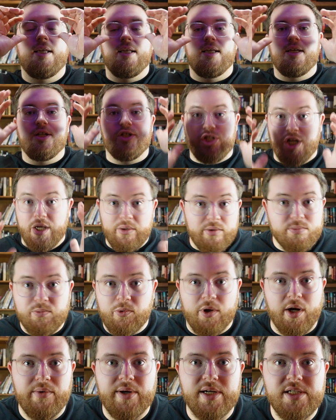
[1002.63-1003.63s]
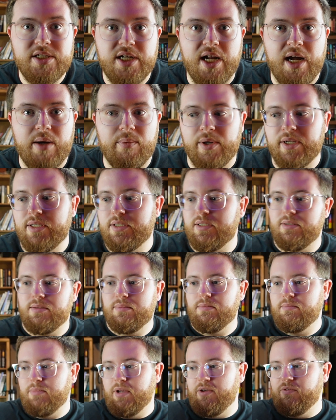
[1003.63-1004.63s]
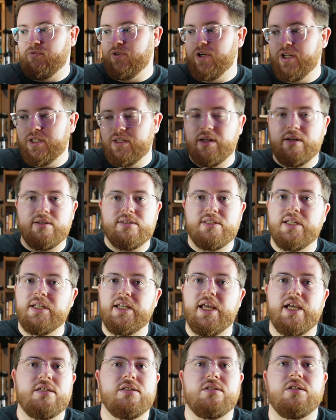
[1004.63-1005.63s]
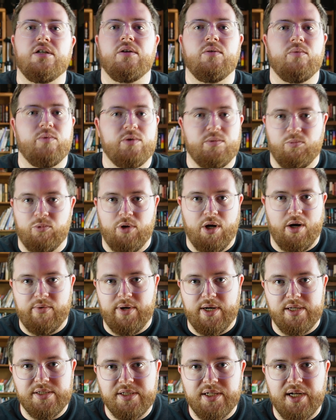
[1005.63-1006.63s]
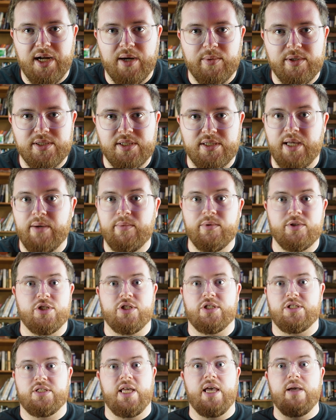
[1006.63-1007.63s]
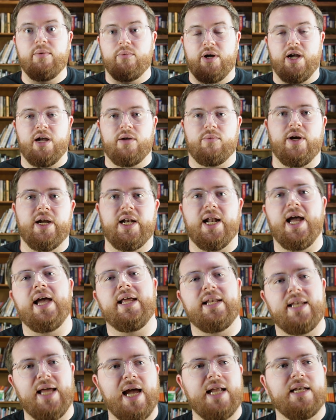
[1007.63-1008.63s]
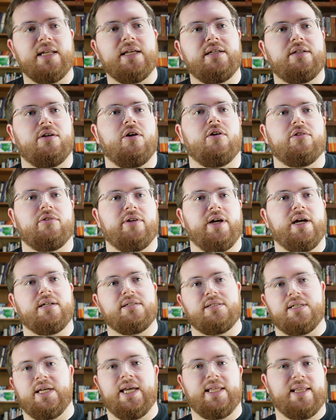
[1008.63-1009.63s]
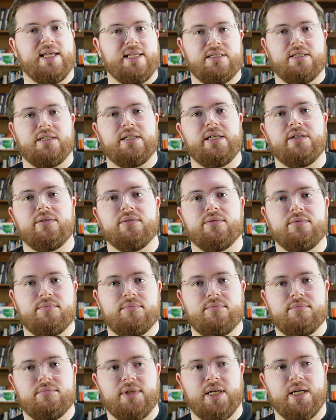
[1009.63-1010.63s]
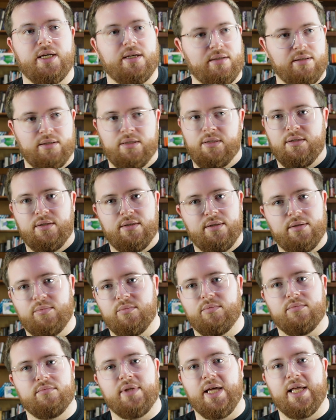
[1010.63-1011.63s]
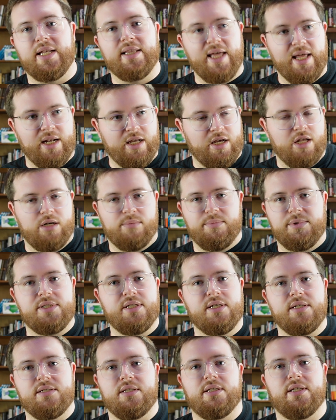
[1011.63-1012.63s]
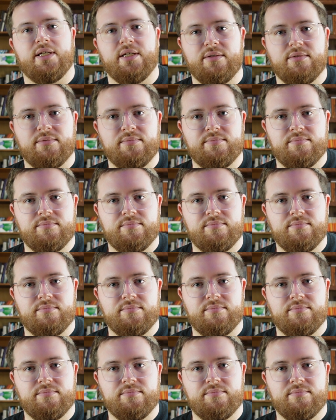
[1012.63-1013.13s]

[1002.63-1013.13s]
she was more outraged than I was. My friend that I was sitting next to was more outraged than I was. They were irate. I did call her out, and I was like, hey, that's illegal. Like, that 100% is illegal.